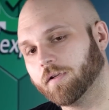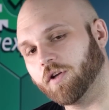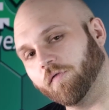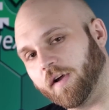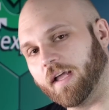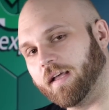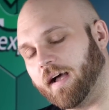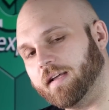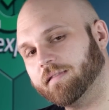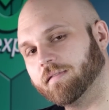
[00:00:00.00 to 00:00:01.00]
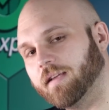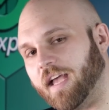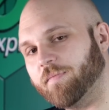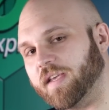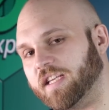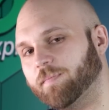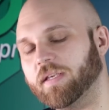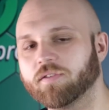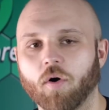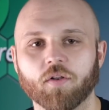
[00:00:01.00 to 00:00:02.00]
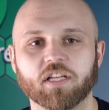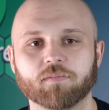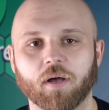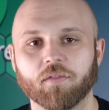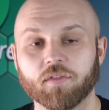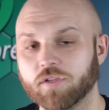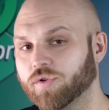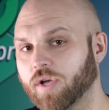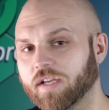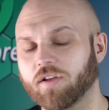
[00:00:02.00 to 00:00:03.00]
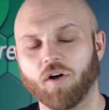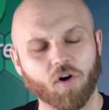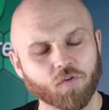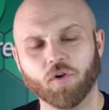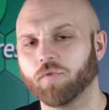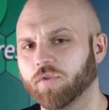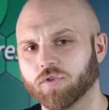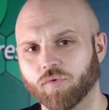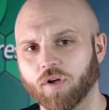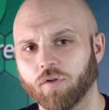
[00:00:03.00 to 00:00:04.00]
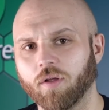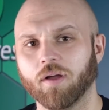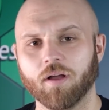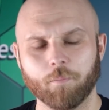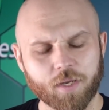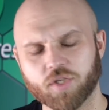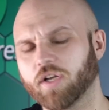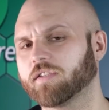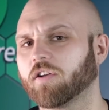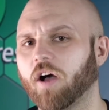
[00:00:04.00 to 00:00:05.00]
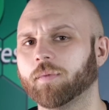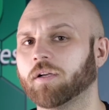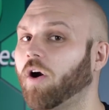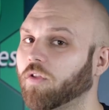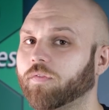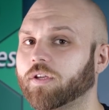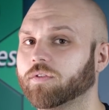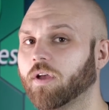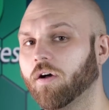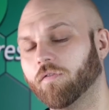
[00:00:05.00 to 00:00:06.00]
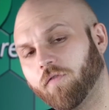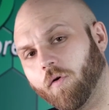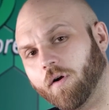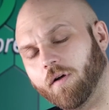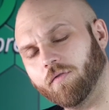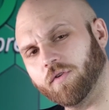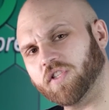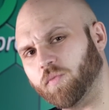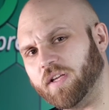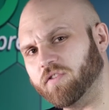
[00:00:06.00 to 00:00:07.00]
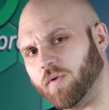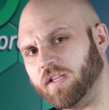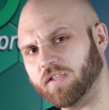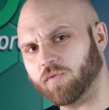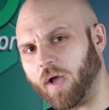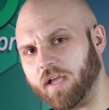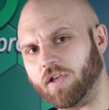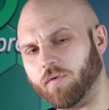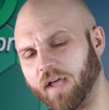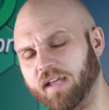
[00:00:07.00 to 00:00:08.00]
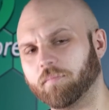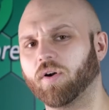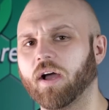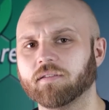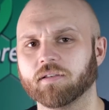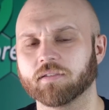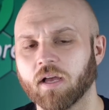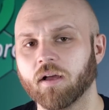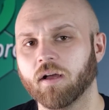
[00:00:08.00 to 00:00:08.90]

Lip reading: Don't forget guys, MEXP is going on this month. You guys all know the drill. Make sure you guys are commenting all the videos for the sweet, sweet swagoo and prizes.